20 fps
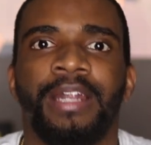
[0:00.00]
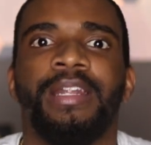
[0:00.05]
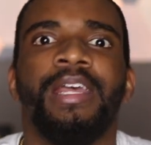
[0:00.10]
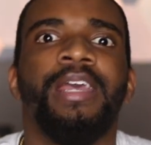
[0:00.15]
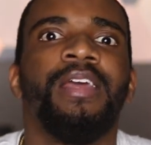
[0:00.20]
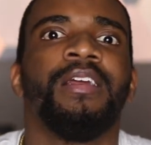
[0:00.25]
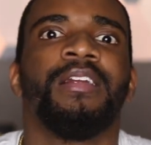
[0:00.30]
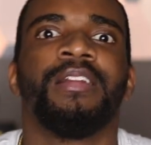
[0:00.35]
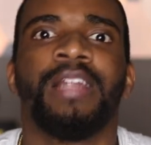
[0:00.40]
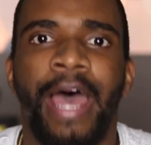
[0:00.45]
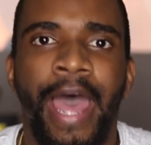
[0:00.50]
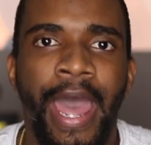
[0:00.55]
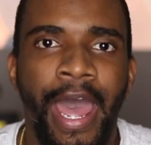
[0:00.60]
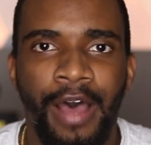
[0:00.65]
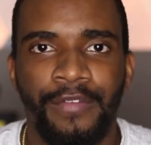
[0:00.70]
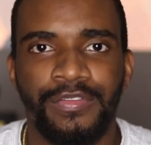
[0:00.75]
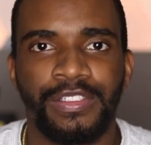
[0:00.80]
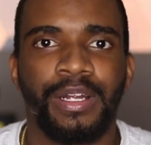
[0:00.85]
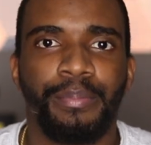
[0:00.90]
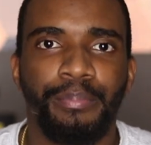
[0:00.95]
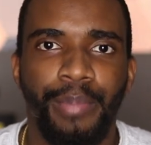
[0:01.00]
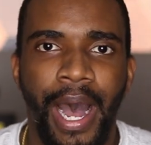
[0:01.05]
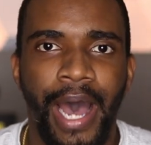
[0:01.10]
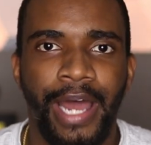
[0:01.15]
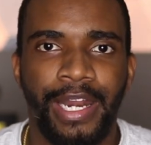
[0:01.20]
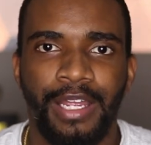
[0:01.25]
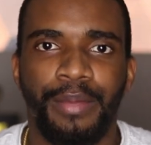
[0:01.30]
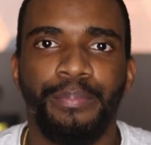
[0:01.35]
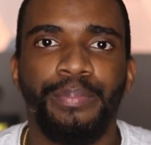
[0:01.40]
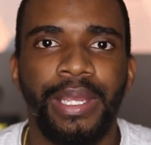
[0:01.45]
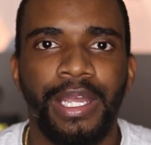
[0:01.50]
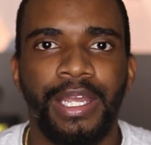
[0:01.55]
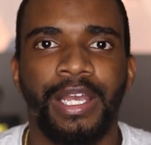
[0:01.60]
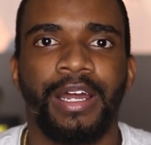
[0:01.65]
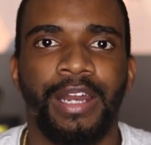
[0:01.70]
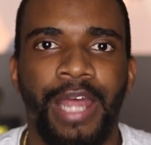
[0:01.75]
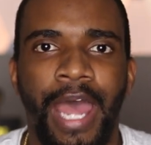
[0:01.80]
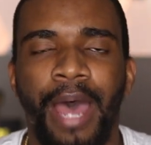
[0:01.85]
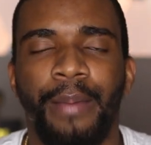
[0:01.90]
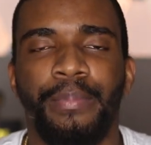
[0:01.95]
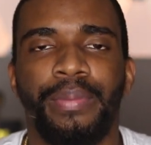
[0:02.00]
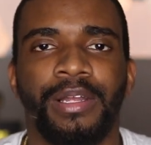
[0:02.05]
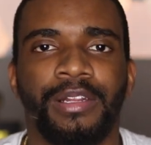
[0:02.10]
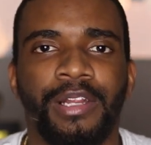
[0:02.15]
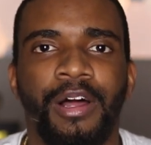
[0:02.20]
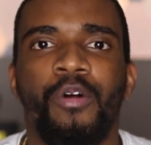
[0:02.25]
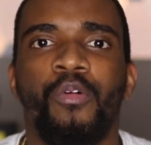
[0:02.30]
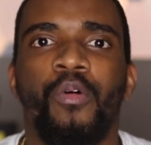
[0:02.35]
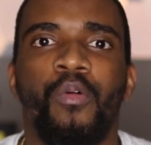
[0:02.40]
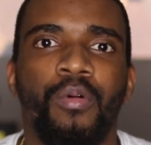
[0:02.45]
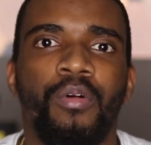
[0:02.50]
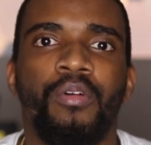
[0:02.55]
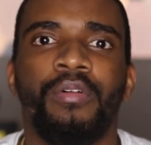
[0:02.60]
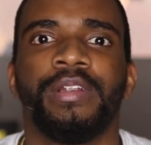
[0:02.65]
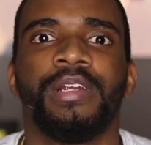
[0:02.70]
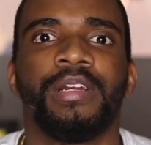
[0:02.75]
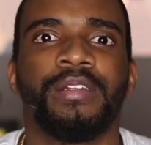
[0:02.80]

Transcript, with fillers: needing to have somebody and being unhappy alone will ruin